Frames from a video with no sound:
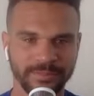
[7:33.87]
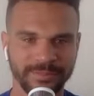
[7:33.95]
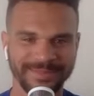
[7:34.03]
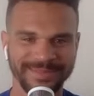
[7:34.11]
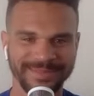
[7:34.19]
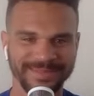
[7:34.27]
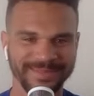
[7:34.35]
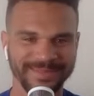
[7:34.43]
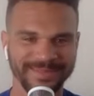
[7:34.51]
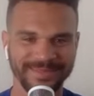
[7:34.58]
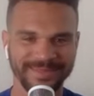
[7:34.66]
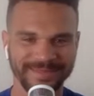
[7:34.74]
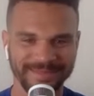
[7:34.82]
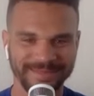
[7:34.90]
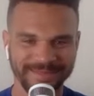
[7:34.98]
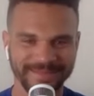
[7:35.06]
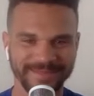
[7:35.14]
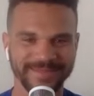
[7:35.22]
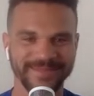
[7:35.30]

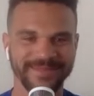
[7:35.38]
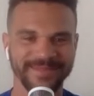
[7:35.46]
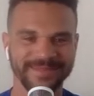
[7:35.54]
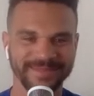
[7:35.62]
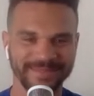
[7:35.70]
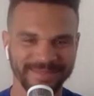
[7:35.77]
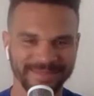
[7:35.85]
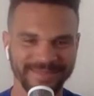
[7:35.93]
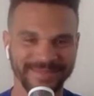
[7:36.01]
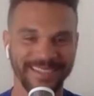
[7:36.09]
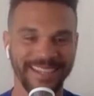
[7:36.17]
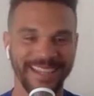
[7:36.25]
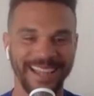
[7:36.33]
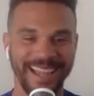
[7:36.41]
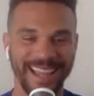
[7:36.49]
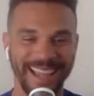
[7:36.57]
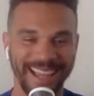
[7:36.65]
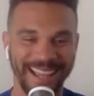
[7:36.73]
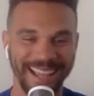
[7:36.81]

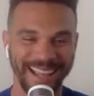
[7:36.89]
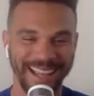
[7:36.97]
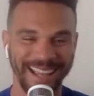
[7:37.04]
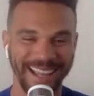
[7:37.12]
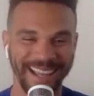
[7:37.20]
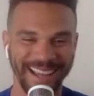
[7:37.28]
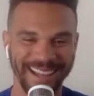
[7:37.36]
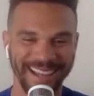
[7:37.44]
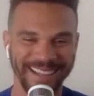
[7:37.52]
The person shown says nothing.